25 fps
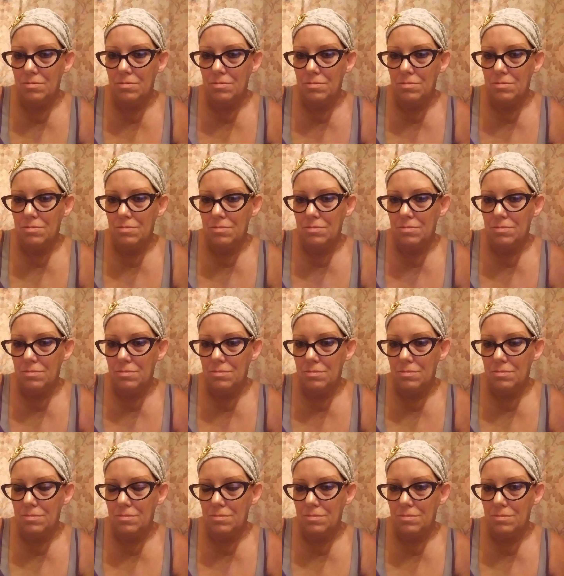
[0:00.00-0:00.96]

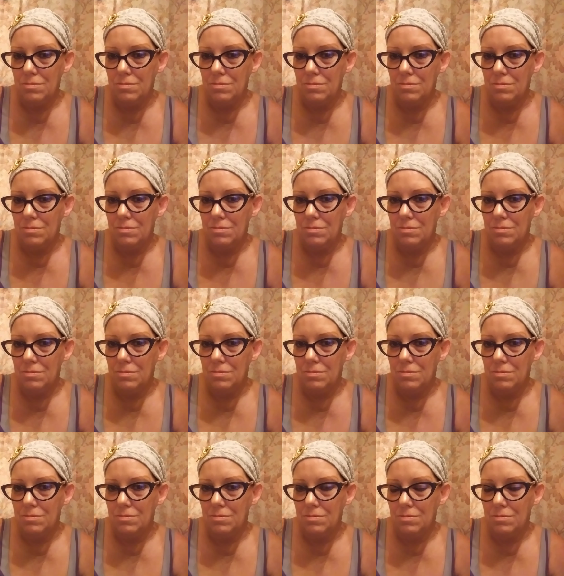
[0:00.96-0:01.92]

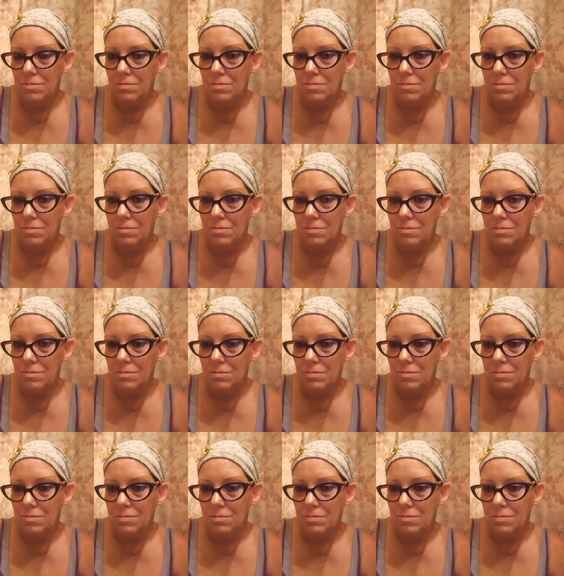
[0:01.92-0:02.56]
Nobody speaks.